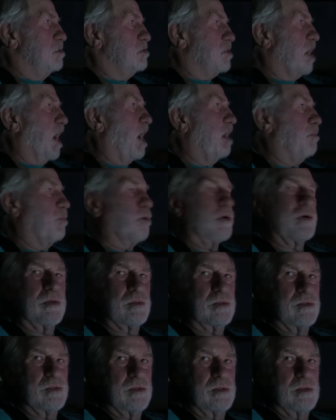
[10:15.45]
Timer.
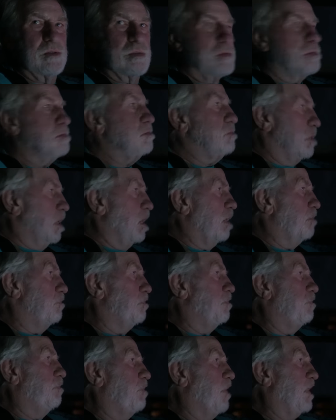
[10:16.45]
Timer. What's he
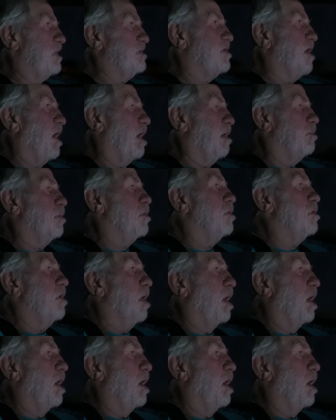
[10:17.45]
out of? Big Timer.